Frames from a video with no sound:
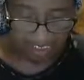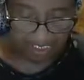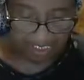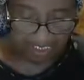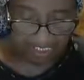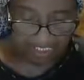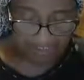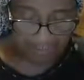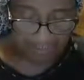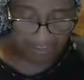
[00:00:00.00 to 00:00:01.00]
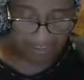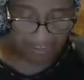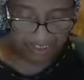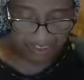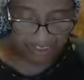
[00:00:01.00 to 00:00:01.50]
And as
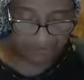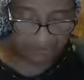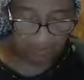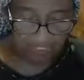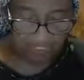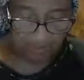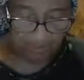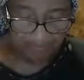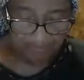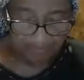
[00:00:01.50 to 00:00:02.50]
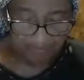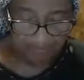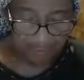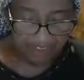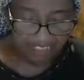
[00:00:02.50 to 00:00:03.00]
Peter was
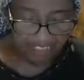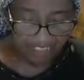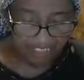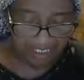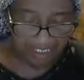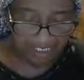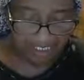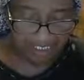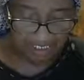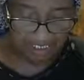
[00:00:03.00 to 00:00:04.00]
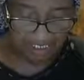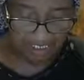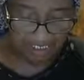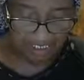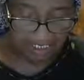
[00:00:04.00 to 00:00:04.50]
beneath
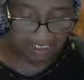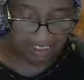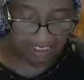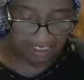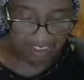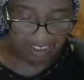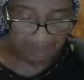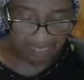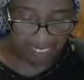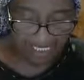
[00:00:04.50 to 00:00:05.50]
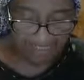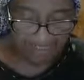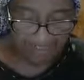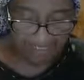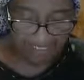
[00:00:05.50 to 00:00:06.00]
in the
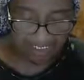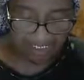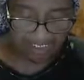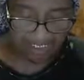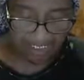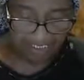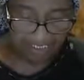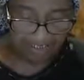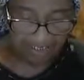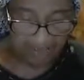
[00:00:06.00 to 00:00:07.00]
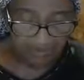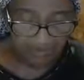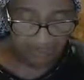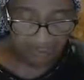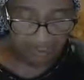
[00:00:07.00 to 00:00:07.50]
palace, there cometh
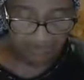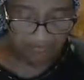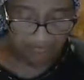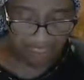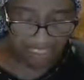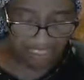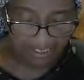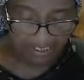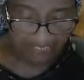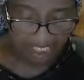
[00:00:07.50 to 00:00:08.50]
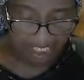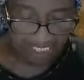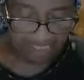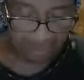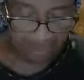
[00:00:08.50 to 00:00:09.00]
one of the maids of the
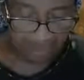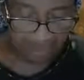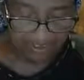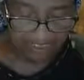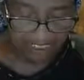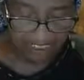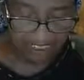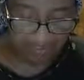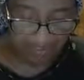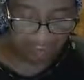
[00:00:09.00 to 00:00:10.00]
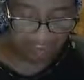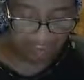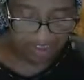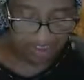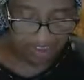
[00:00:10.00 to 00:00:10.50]
high priest. And when
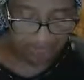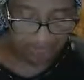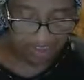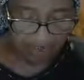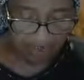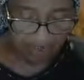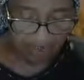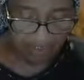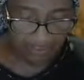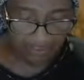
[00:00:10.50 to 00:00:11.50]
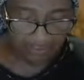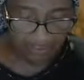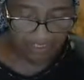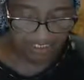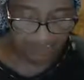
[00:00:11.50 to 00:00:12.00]
she saw Peter warming
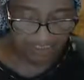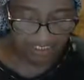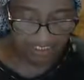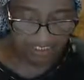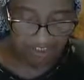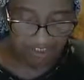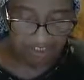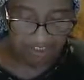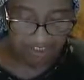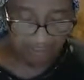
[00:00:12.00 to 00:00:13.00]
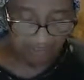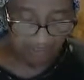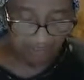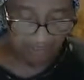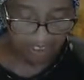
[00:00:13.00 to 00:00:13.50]
himself, she looked
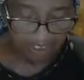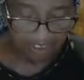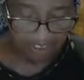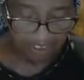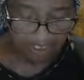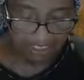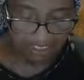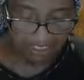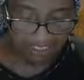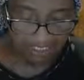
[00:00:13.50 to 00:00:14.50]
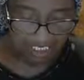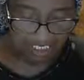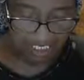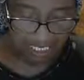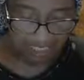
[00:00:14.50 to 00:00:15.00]
upon him and said,
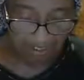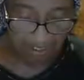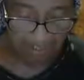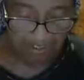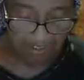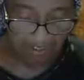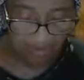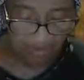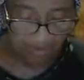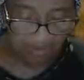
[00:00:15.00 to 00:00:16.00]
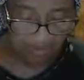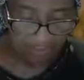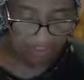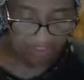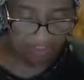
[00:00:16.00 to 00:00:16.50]
And thou also wast
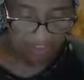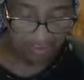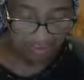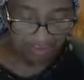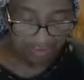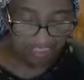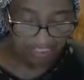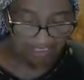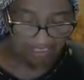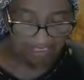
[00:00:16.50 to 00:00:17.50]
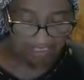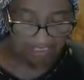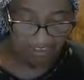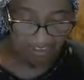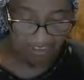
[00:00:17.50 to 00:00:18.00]
with Jesus of Nazareth.
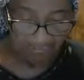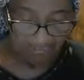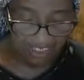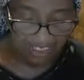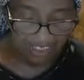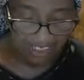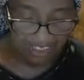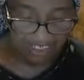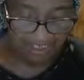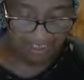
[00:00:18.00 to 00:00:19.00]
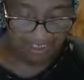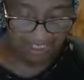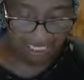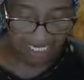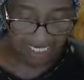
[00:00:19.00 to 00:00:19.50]
But he
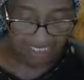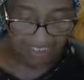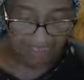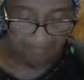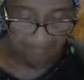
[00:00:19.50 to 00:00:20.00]
denied,